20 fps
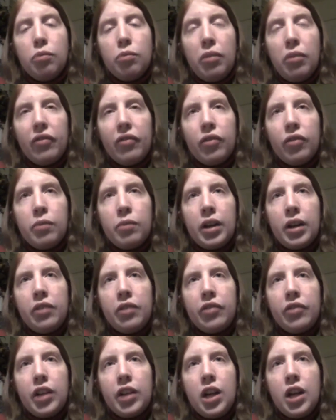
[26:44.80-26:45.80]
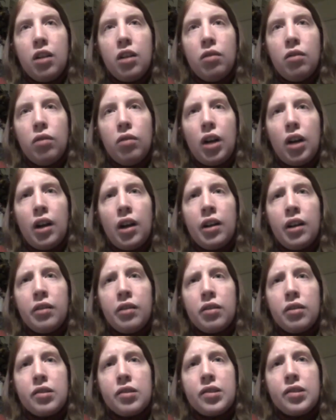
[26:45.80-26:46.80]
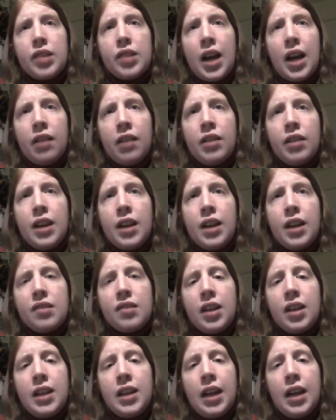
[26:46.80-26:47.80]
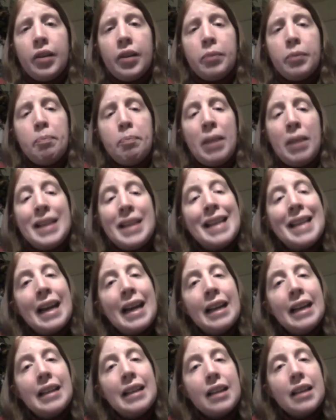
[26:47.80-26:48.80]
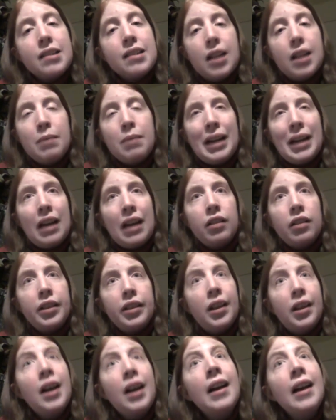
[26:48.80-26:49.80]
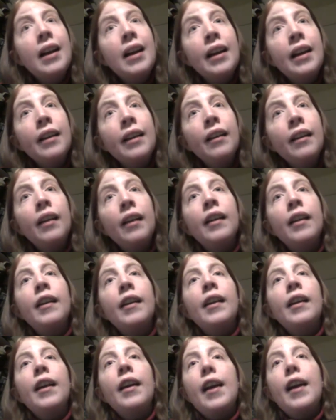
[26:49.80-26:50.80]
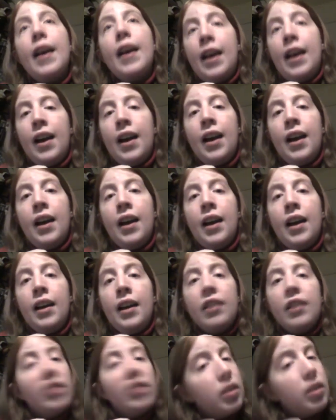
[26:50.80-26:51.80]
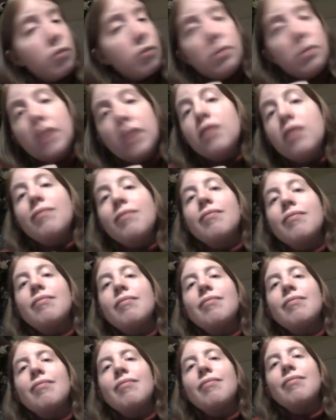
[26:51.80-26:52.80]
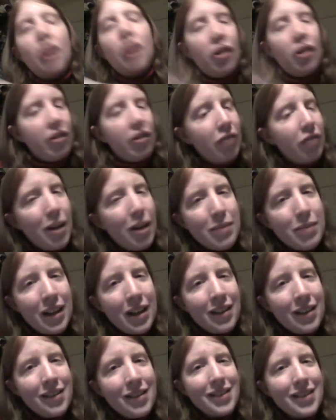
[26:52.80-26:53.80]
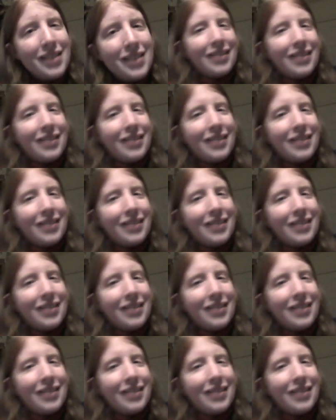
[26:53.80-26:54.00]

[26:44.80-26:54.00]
for my new video either Saturday, Sunday, or Monday next time I get online, and everything will be good. Au revoir, bells.